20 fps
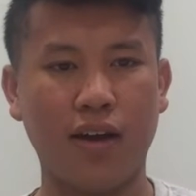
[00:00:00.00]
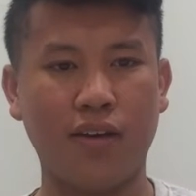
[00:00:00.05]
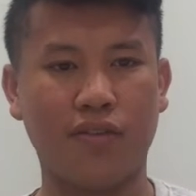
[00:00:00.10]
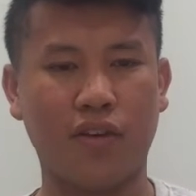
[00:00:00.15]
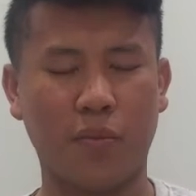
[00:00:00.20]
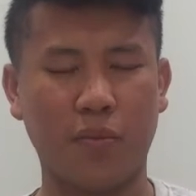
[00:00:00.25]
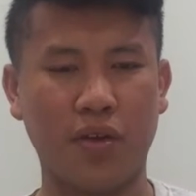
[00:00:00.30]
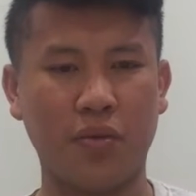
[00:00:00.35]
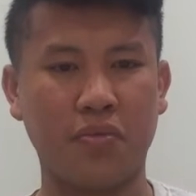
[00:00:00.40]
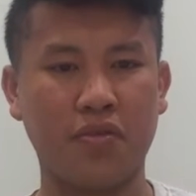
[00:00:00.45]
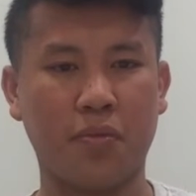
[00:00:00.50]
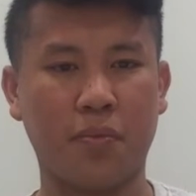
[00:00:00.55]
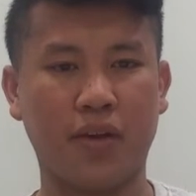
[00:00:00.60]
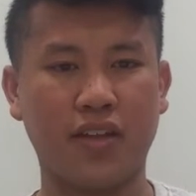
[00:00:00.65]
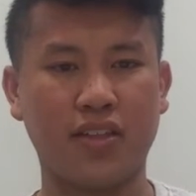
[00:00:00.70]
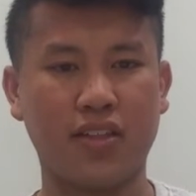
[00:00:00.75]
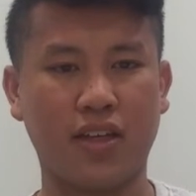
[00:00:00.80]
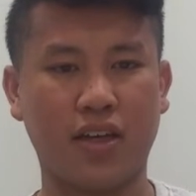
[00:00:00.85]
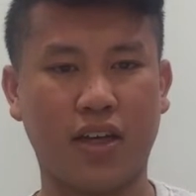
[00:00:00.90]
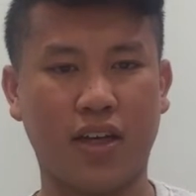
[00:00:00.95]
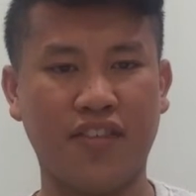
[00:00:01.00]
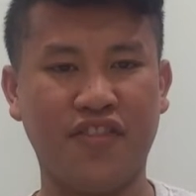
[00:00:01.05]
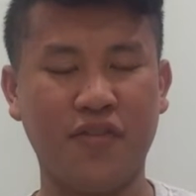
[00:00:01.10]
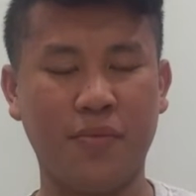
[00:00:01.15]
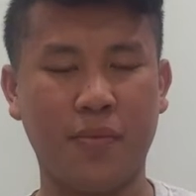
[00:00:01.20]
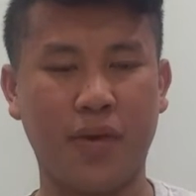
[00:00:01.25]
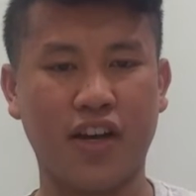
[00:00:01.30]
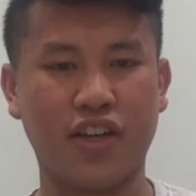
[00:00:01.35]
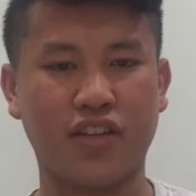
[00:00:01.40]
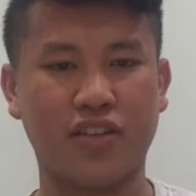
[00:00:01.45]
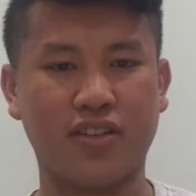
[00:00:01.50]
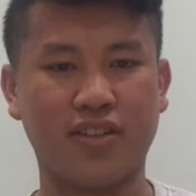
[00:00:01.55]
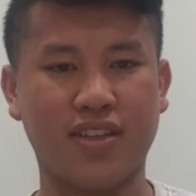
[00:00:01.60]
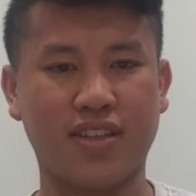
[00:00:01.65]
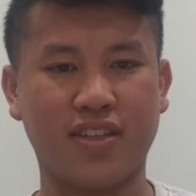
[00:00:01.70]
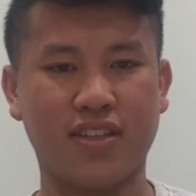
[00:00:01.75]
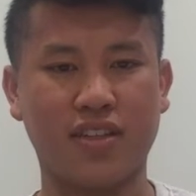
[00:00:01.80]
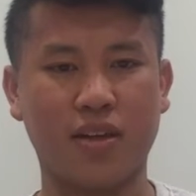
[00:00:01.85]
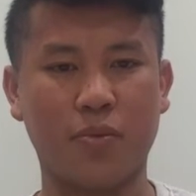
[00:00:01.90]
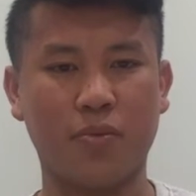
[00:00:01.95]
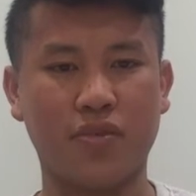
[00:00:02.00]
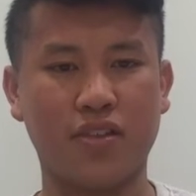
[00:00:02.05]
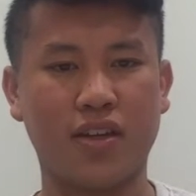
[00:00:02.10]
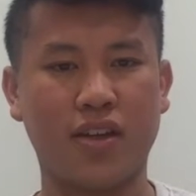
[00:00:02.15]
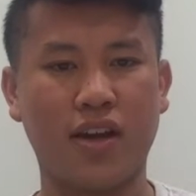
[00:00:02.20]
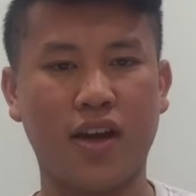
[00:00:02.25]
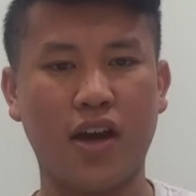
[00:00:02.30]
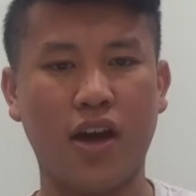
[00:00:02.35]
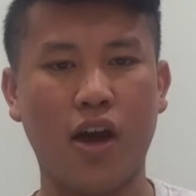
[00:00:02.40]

from implementing information systems,